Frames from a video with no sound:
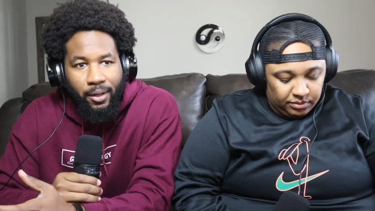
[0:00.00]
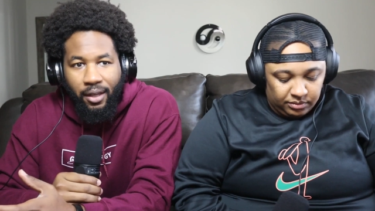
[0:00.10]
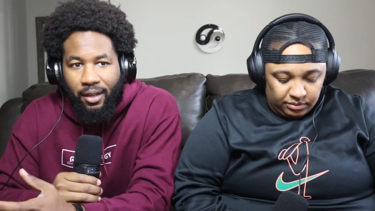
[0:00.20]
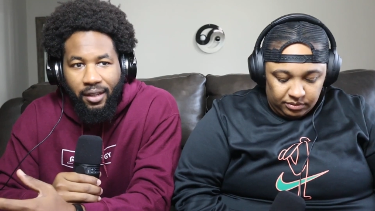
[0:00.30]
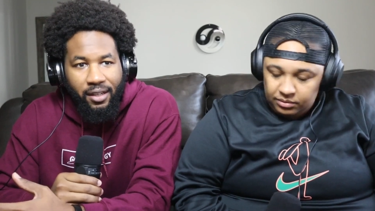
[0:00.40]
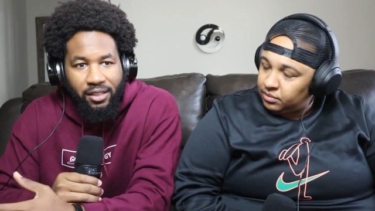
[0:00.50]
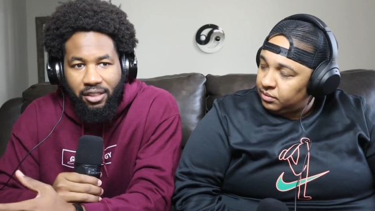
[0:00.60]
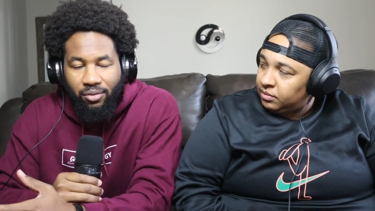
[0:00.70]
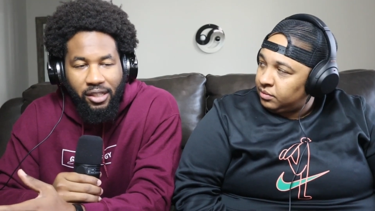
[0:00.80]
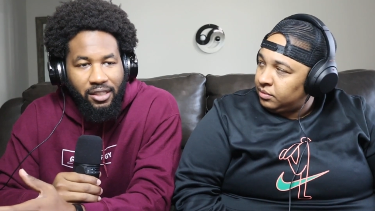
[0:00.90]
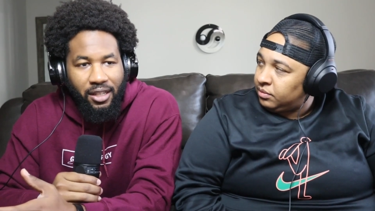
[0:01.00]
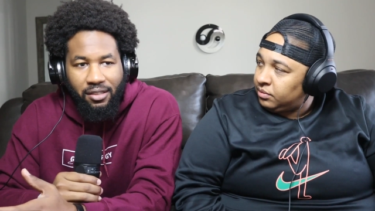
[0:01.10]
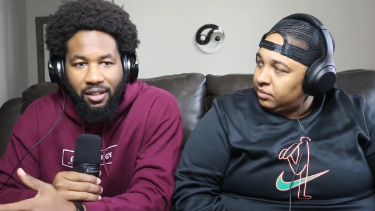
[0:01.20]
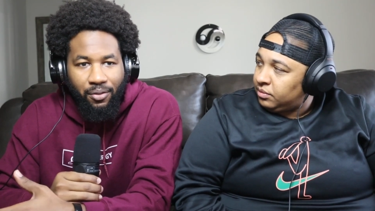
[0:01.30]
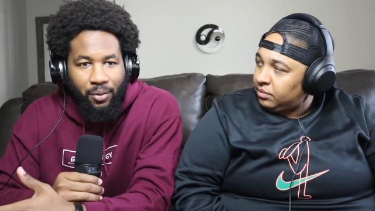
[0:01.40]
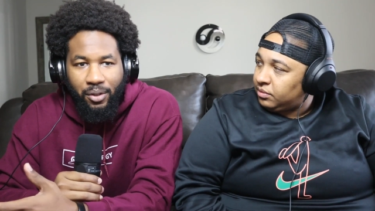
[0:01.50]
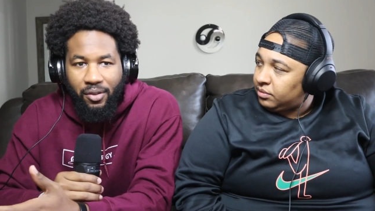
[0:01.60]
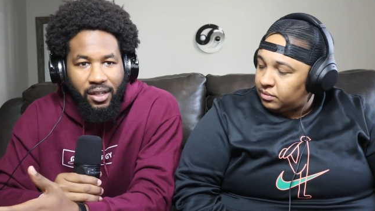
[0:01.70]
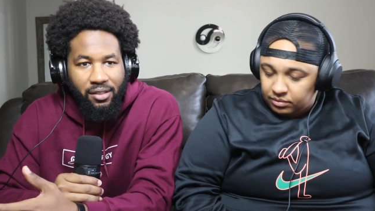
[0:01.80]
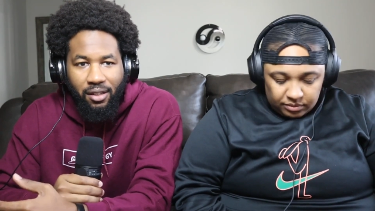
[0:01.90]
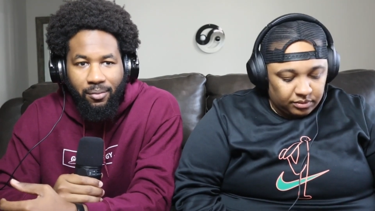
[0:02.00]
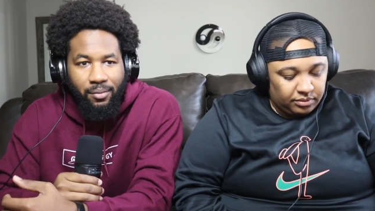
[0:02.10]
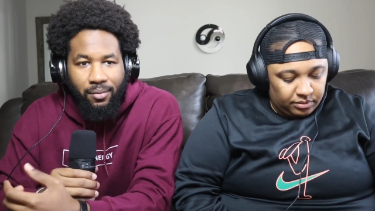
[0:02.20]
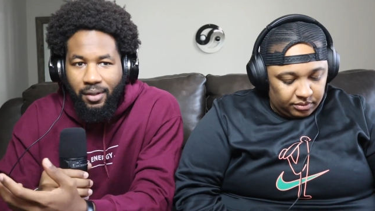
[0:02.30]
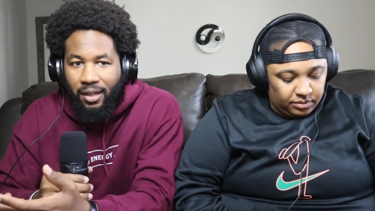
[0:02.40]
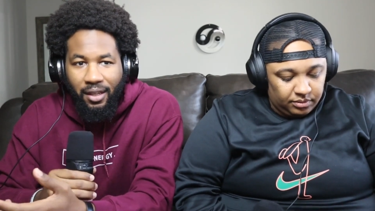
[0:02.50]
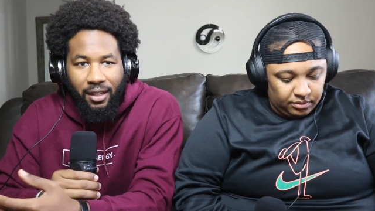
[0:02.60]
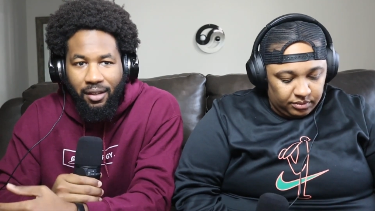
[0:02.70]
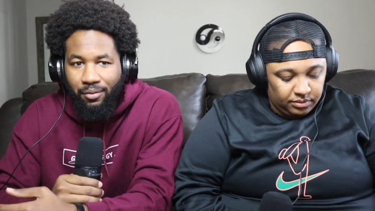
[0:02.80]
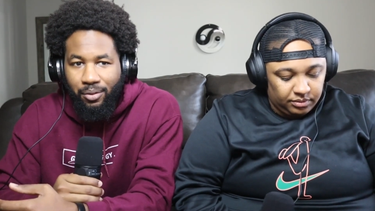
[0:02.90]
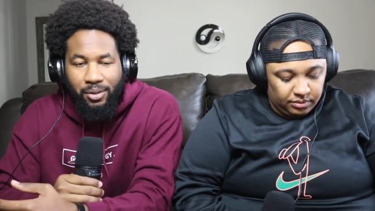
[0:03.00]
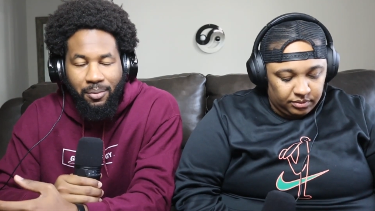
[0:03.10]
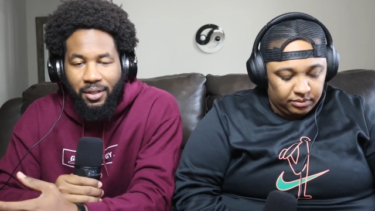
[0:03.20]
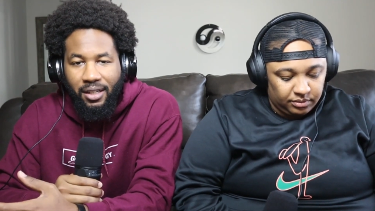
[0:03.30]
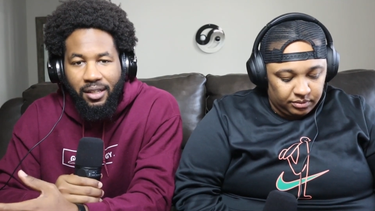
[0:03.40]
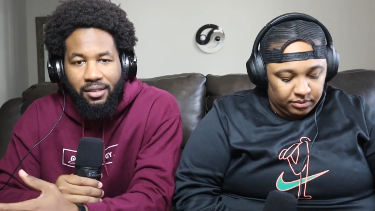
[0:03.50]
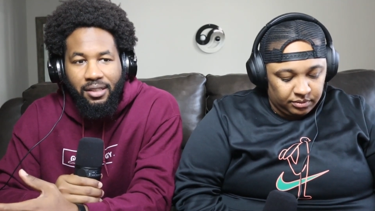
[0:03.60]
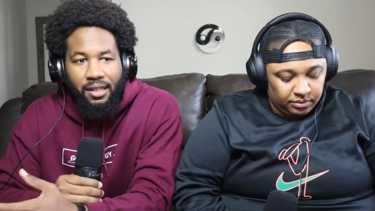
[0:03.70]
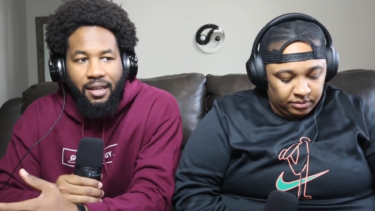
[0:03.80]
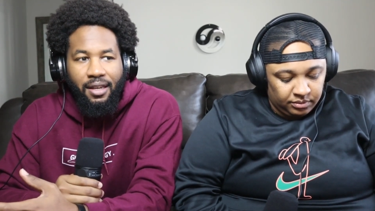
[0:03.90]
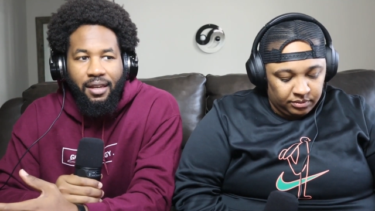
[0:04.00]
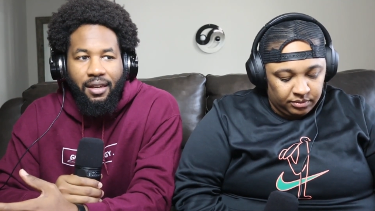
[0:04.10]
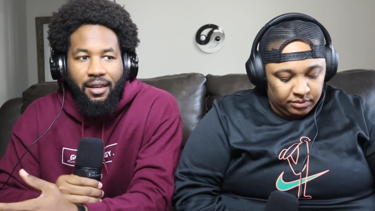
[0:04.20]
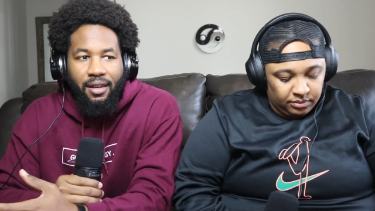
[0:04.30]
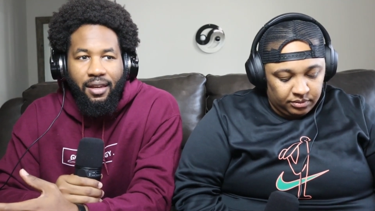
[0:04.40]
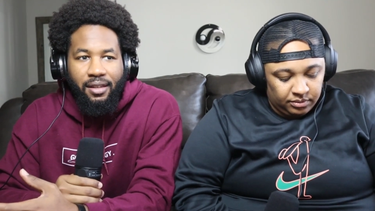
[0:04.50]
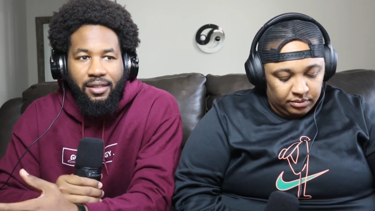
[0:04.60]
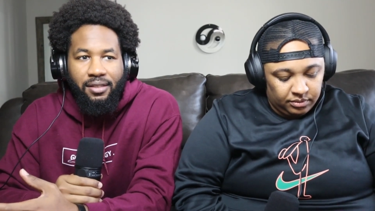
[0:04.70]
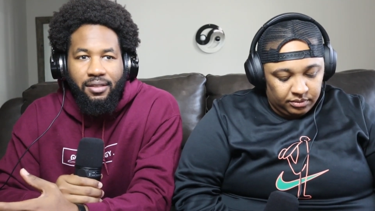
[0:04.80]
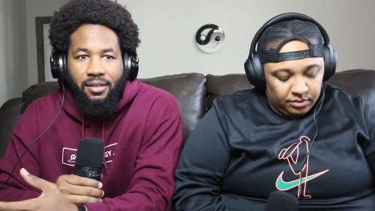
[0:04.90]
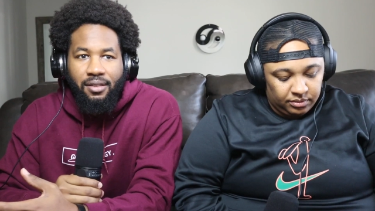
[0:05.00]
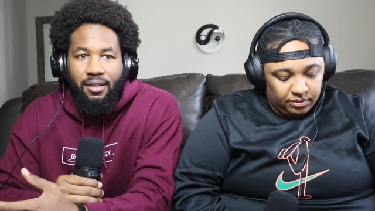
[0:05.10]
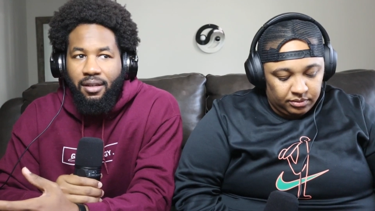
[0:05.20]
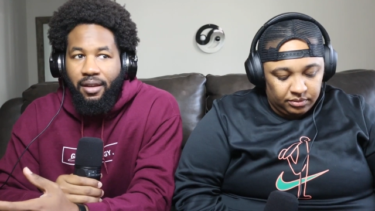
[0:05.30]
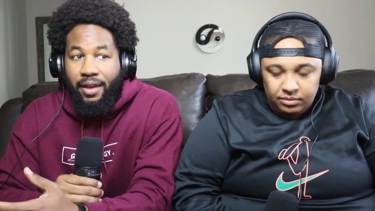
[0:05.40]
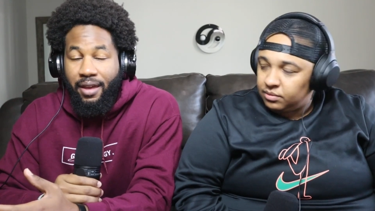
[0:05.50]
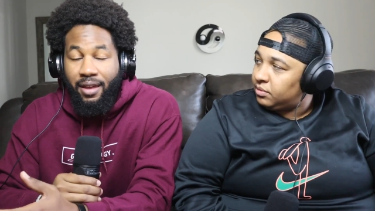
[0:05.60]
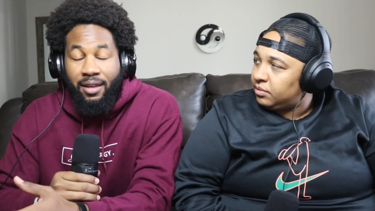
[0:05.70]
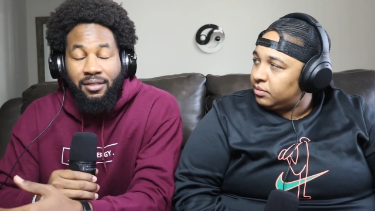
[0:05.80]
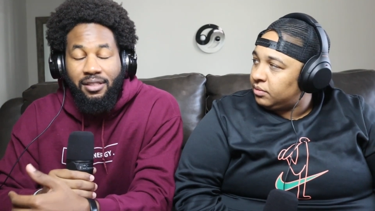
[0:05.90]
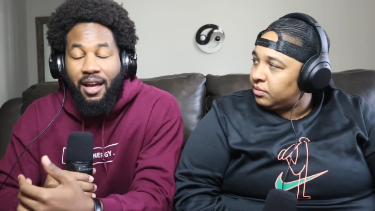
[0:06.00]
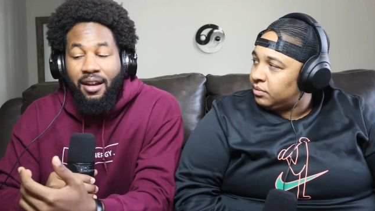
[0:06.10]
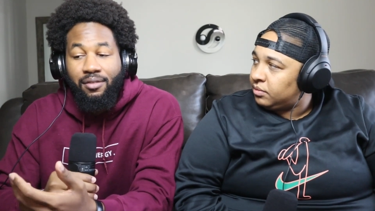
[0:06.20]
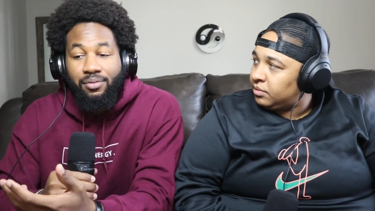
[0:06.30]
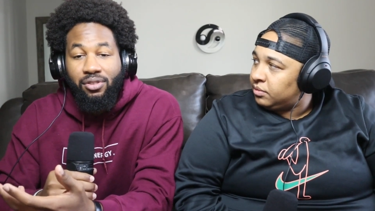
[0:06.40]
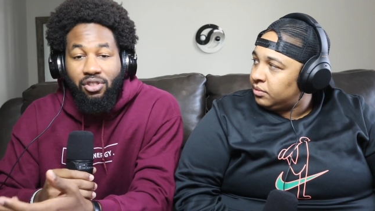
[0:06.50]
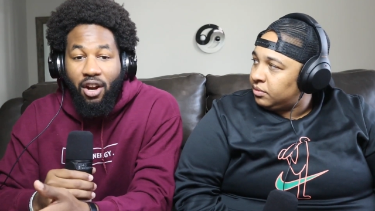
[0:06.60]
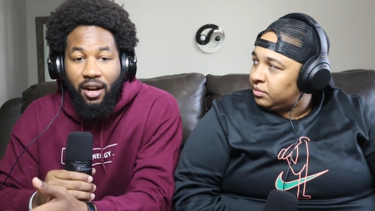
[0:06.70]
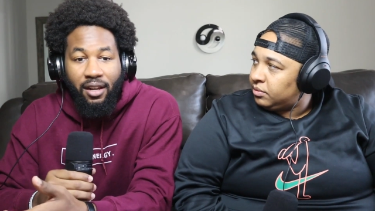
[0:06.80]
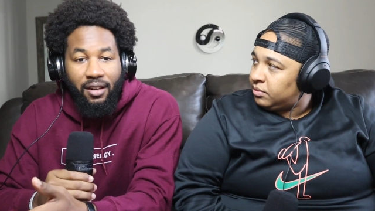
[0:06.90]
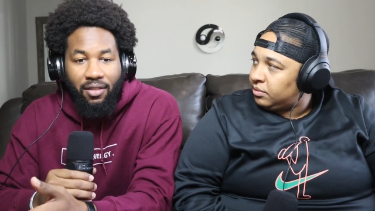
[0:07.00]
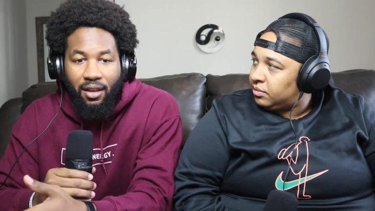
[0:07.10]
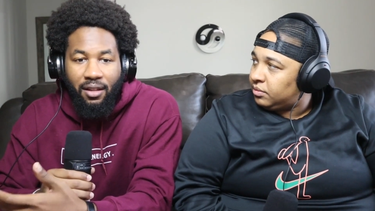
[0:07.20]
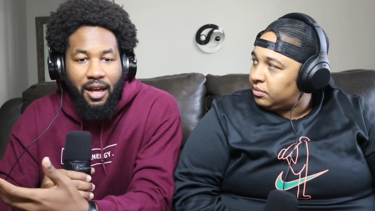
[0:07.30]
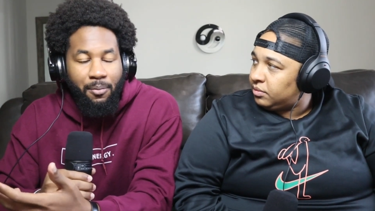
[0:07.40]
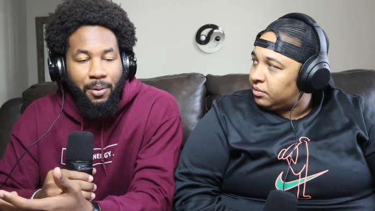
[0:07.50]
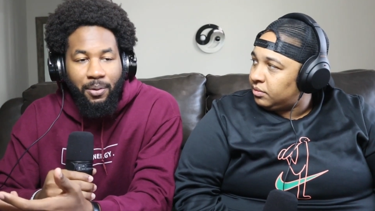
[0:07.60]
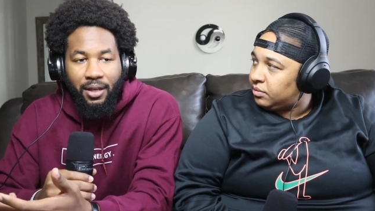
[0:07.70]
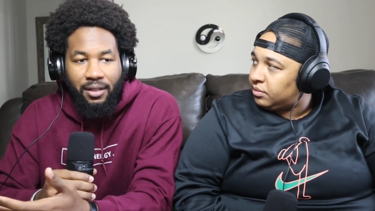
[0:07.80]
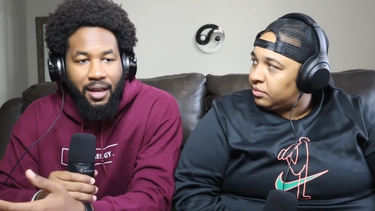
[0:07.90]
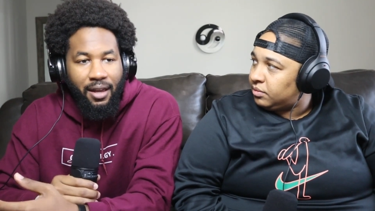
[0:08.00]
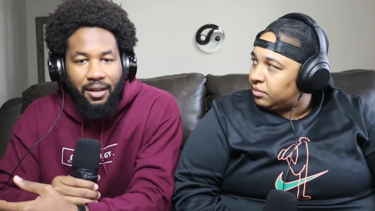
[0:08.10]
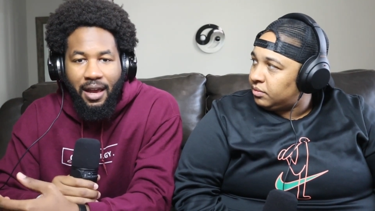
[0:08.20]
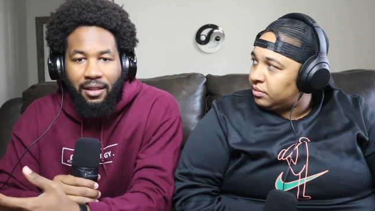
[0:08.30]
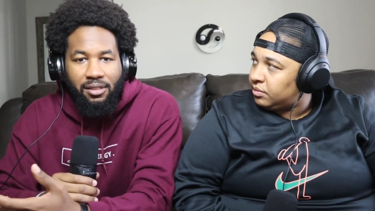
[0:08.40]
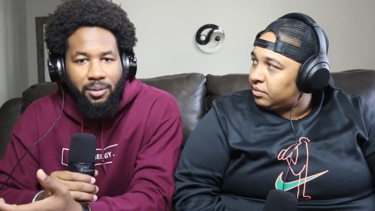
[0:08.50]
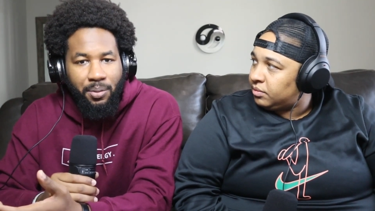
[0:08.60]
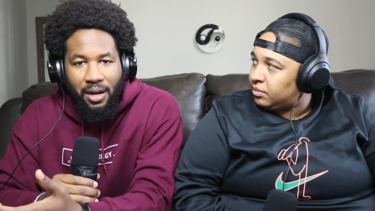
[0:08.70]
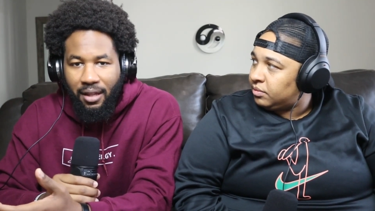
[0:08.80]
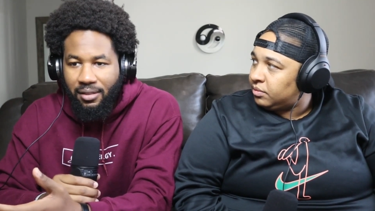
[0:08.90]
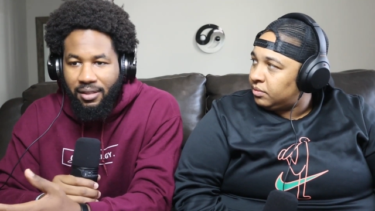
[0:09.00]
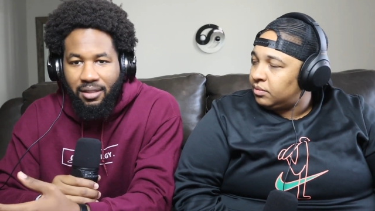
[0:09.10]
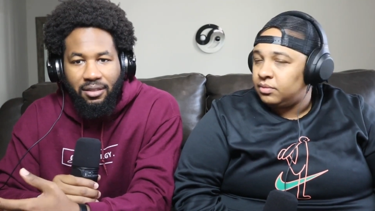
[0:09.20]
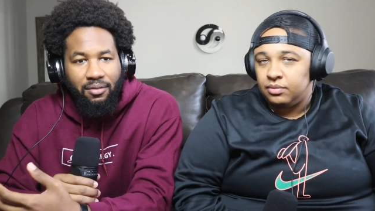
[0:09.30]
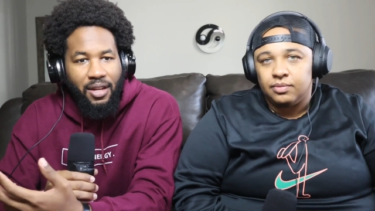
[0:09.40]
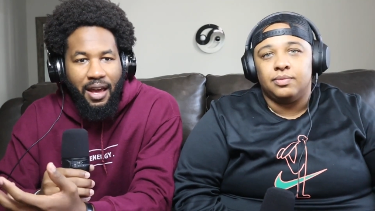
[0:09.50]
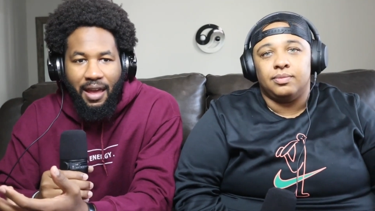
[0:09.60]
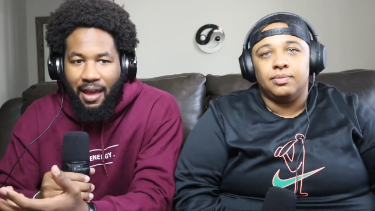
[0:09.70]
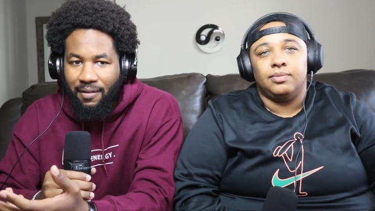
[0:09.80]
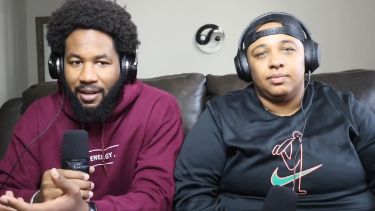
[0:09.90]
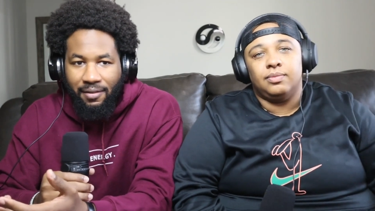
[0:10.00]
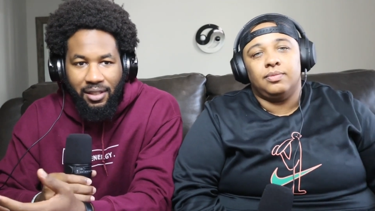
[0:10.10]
Speaker 1: but again, it just resonates different when you hear something again from something else, is inside of starting, I think a lot of people get that analysis paralysis of not having